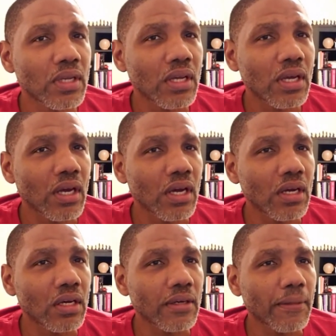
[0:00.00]

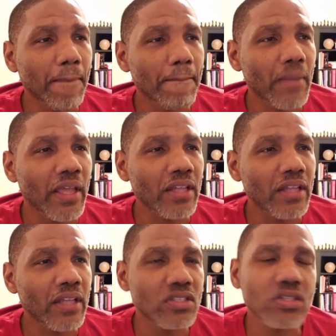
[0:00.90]
uh,
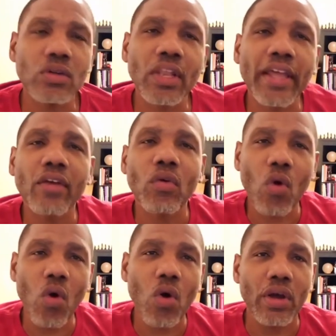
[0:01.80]
until later on